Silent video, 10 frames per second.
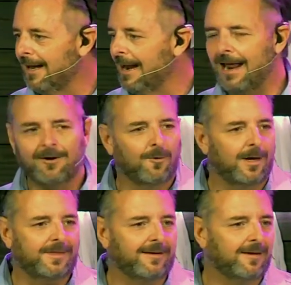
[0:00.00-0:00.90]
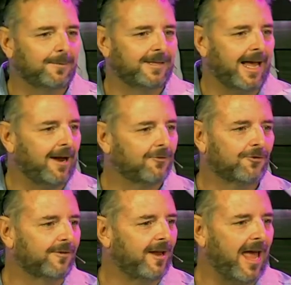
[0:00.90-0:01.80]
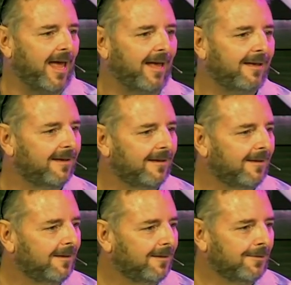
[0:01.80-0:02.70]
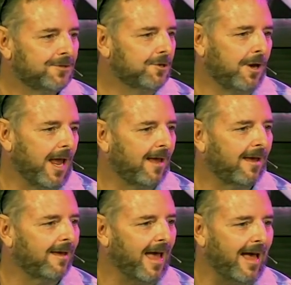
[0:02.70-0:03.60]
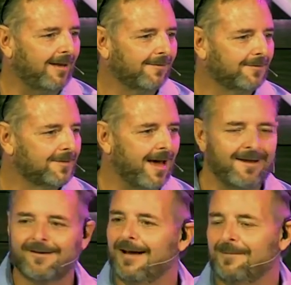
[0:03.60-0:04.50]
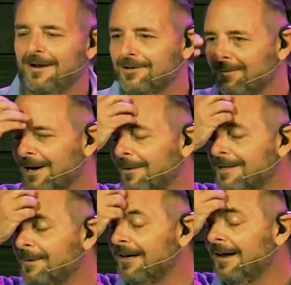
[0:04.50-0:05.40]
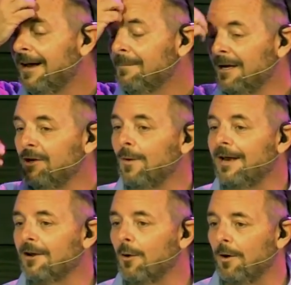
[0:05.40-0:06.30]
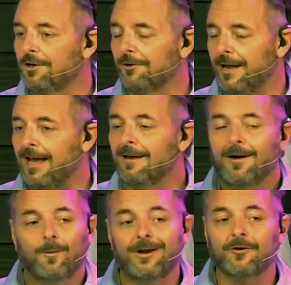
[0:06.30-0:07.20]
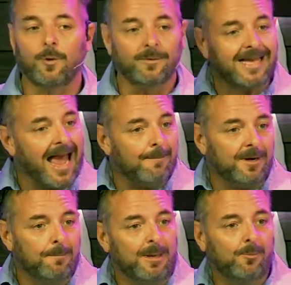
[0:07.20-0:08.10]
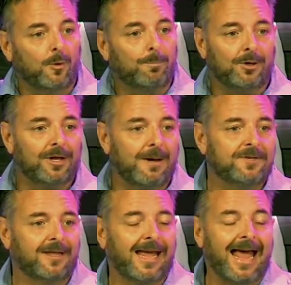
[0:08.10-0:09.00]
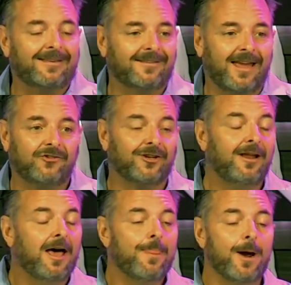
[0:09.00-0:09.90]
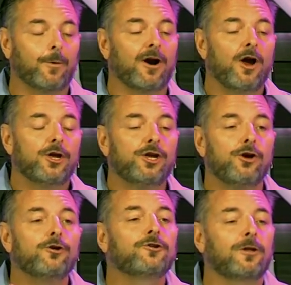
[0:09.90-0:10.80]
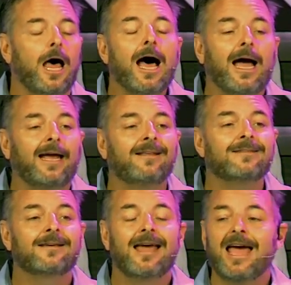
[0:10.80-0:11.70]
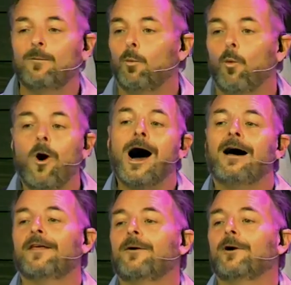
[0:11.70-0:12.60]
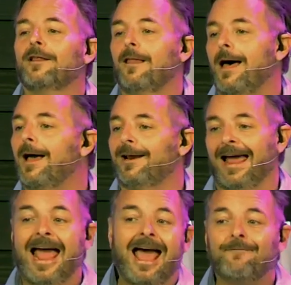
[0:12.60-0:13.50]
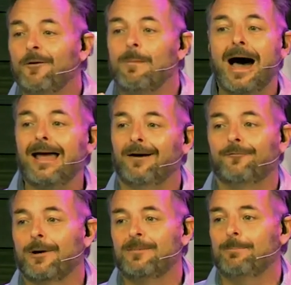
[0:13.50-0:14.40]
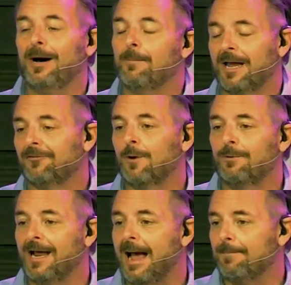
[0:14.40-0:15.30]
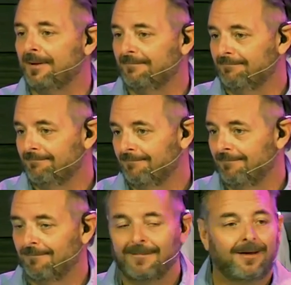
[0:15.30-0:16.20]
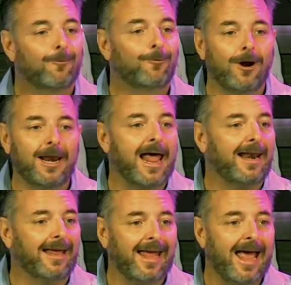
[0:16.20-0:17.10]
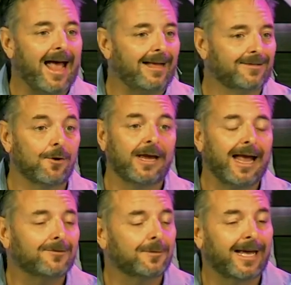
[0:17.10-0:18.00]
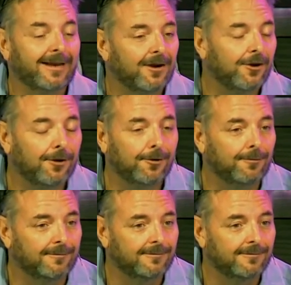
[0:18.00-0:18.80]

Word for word: And I don't know what they did with the extra day. you can't get gas on Saturday. I'm not sure what it was, but, but you had to go on your day. Well, here's what was happening people were pulling up to the gas station. There were huge lines, and while they were in line, half a mile from the pump, guess what would happen? Run out of gas. So, guess what they had to do?